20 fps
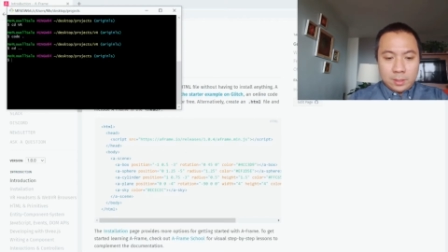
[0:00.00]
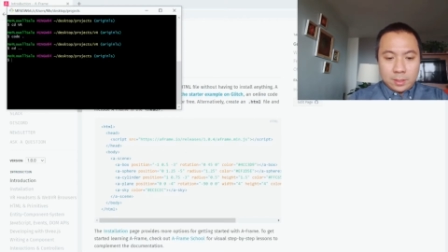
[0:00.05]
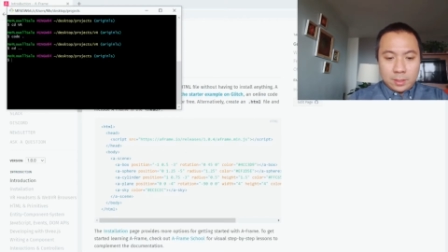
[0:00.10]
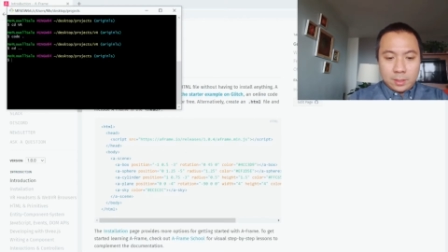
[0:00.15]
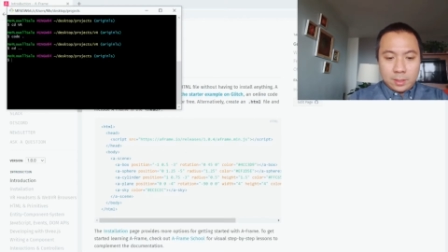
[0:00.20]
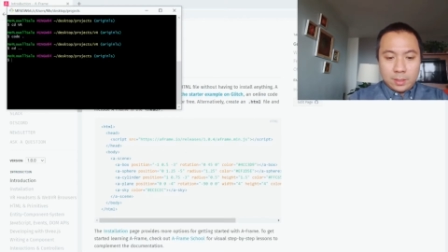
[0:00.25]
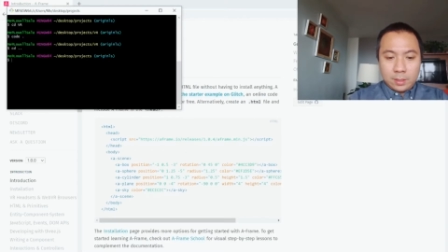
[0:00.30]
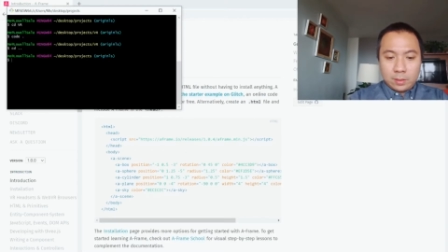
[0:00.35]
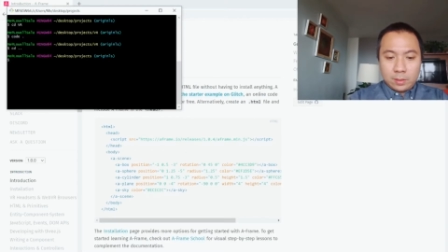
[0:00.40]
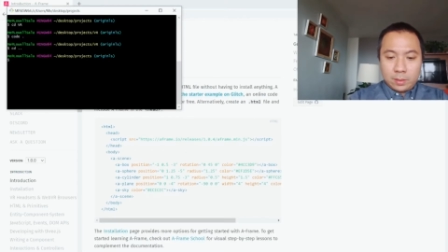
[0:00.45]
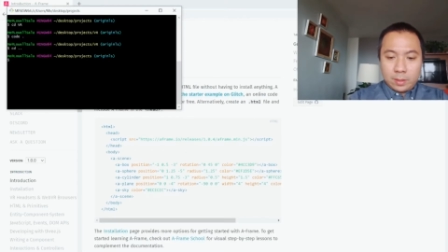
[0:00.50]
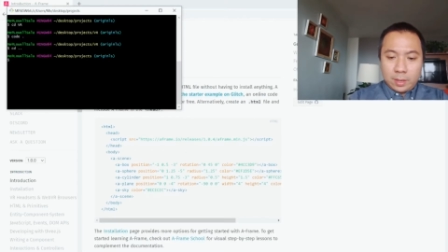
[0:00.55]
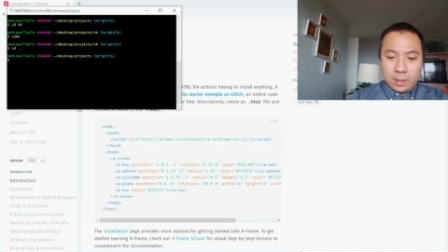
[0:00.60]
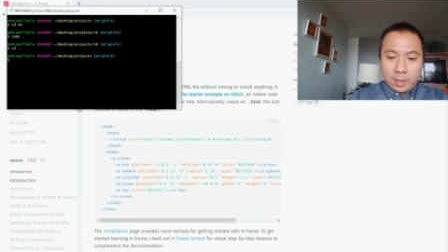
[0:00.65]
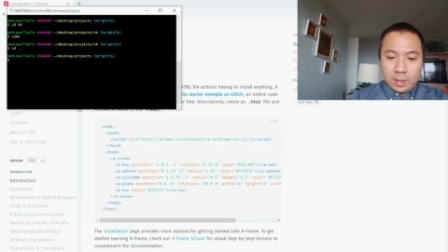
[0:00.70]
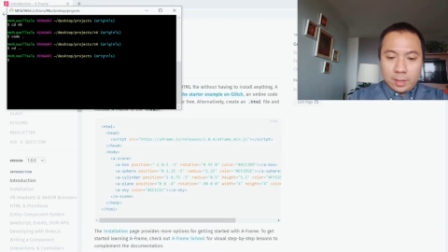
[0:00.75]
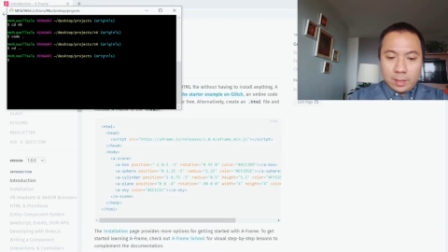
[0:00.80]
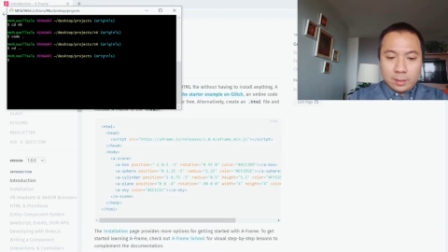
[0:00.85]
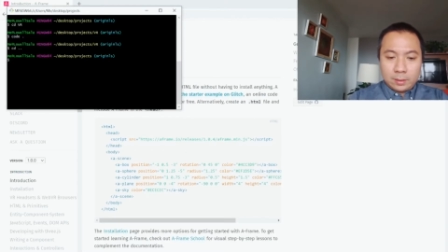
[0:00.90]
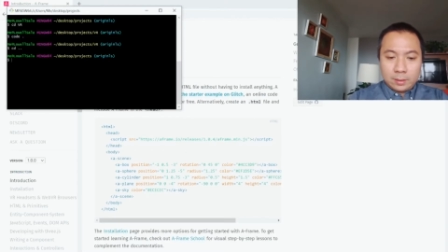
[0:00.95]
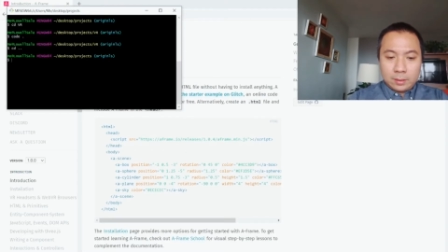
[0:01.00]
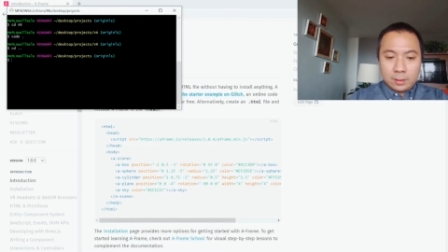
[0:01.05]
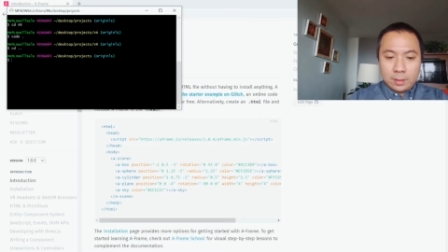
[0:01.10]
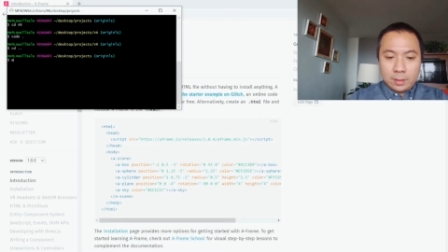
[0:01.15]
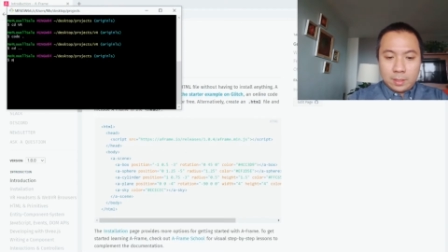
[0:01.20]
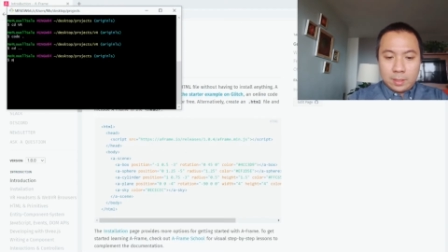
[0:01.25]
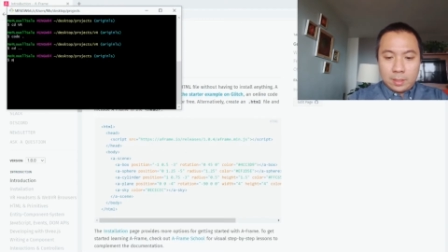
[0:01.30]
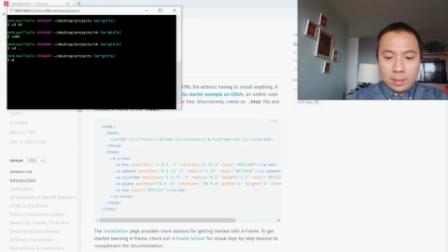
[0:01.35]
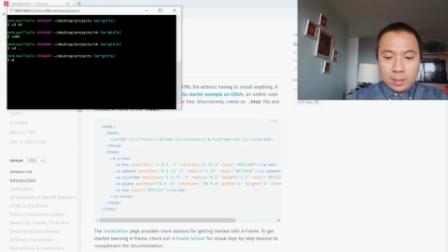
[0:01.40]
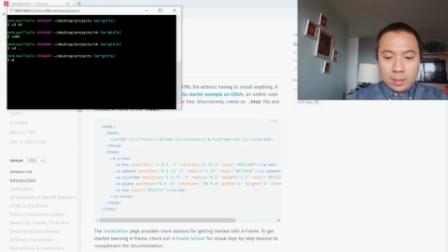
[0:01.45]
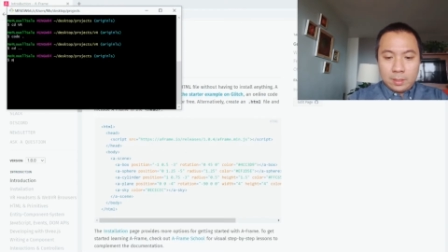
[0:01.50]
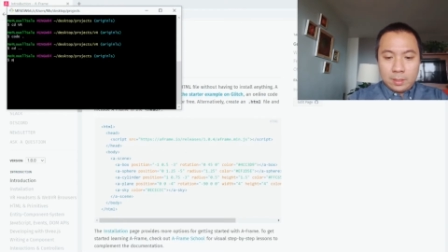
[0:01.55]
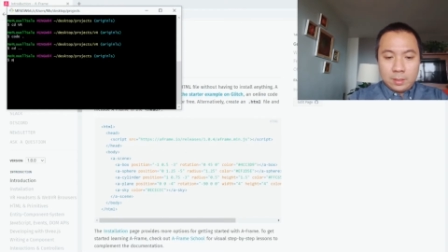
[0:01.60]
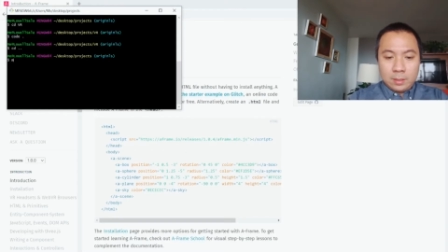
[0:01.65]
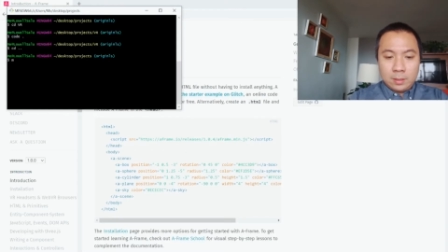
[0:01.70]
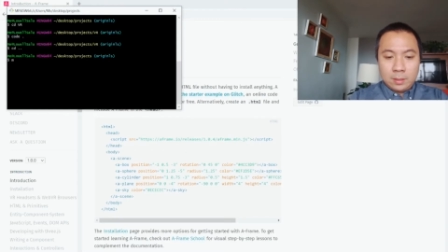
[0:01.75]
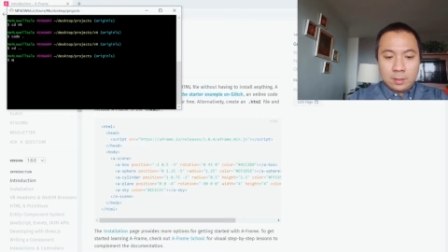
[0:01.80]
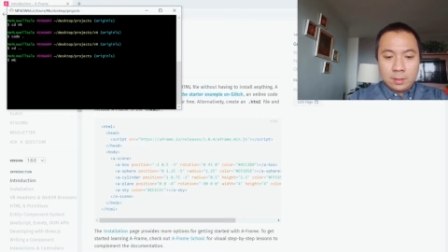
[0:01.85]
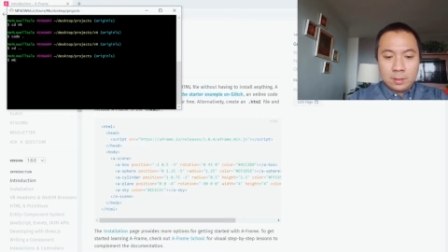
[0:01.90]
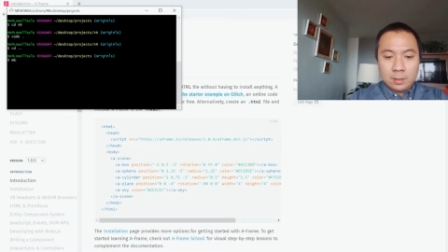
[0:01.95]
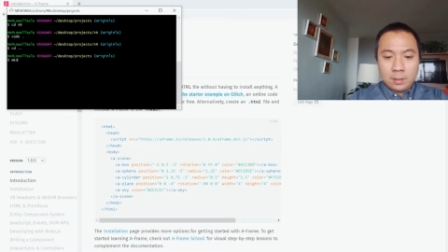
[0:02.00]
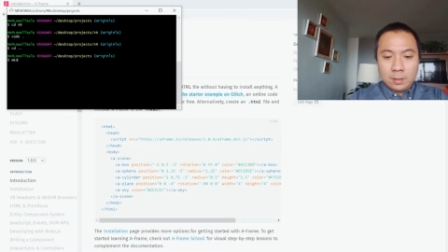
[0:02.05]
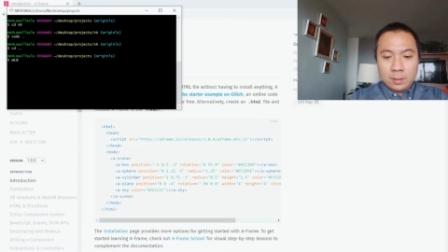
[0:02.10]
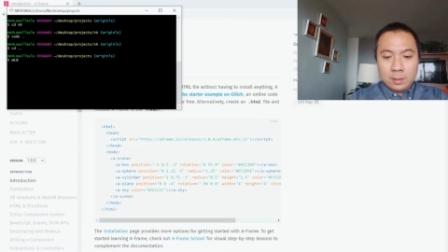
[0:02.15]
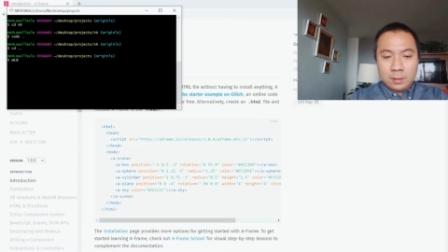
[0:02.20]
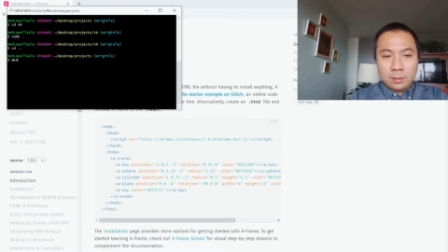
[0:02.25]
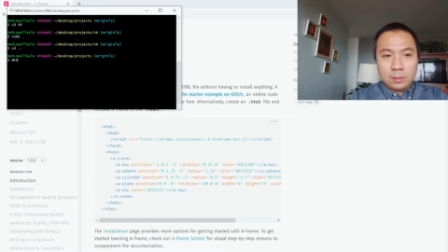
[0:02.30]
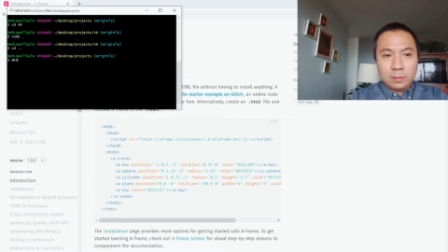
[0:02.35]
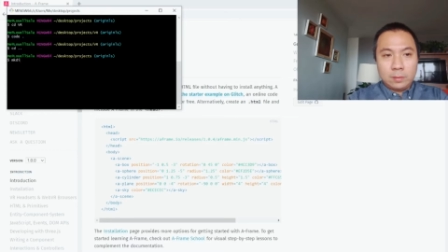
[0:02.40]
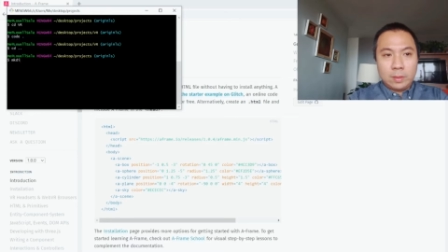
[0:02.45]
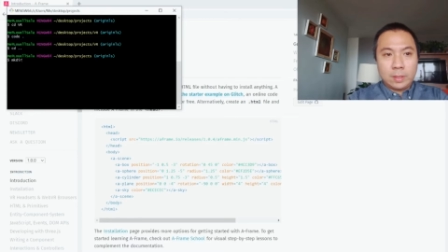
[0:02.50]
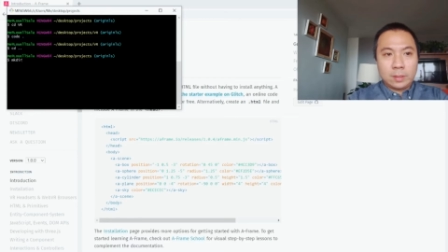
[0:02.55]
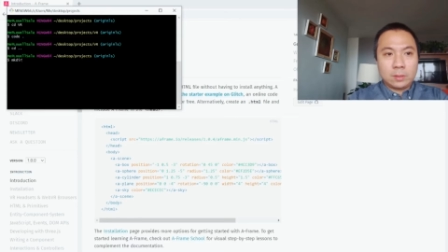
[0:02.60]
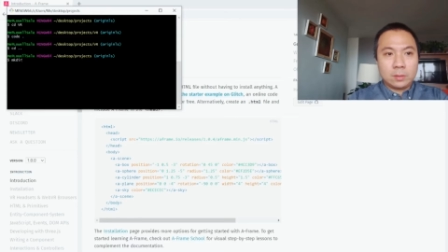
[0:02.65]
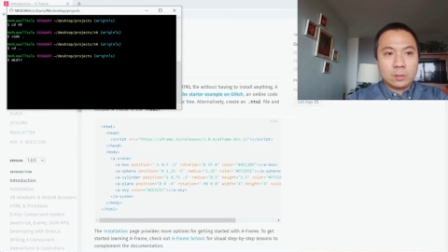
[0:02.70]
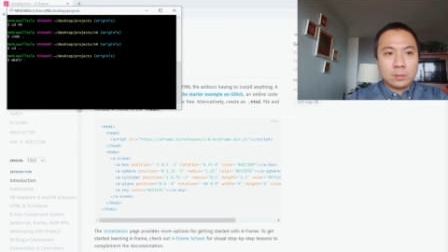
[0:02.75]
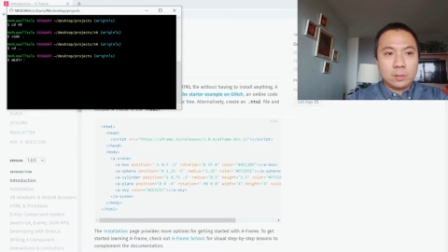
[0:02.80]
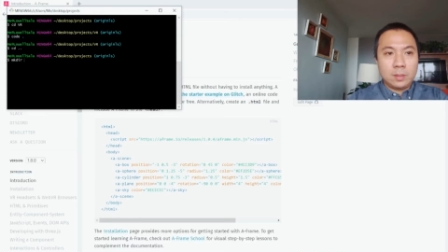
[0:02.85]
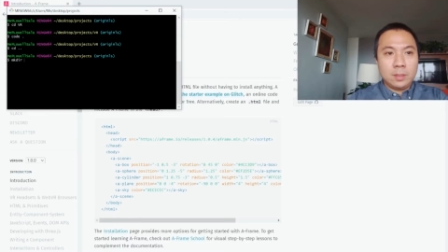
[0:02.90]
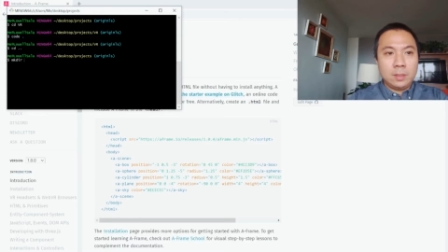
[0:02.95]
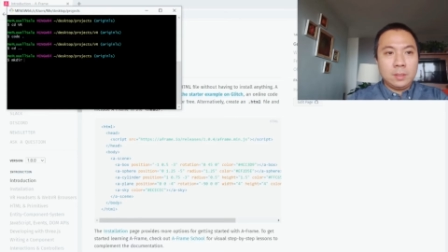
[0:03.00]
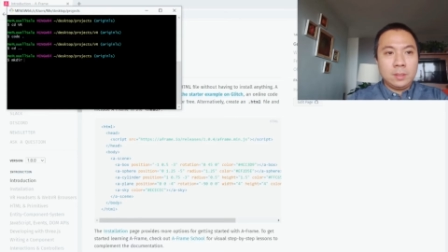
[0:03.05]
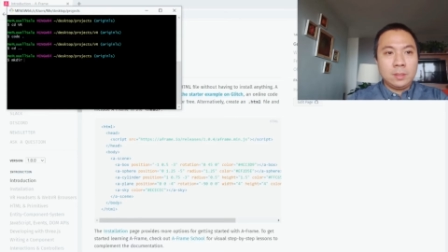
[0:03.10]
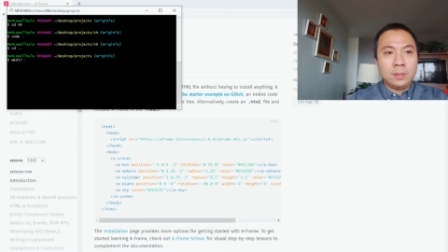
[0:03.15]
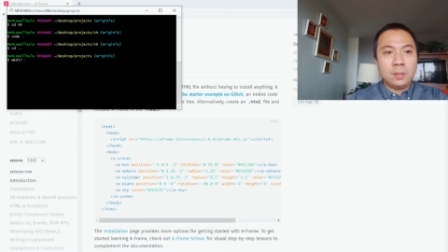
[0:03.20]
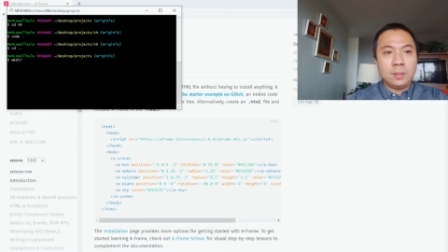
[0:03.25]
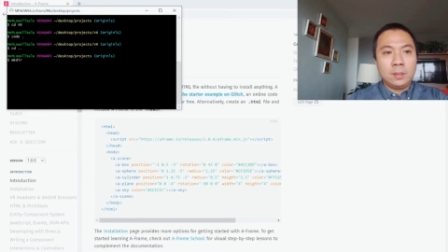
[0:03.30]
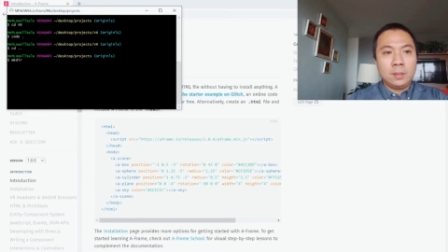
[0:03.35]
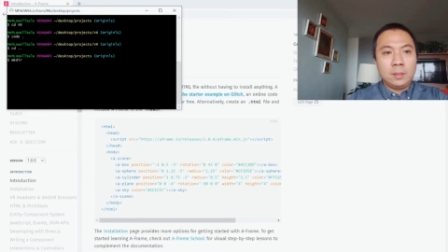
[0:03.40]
gonna create a directory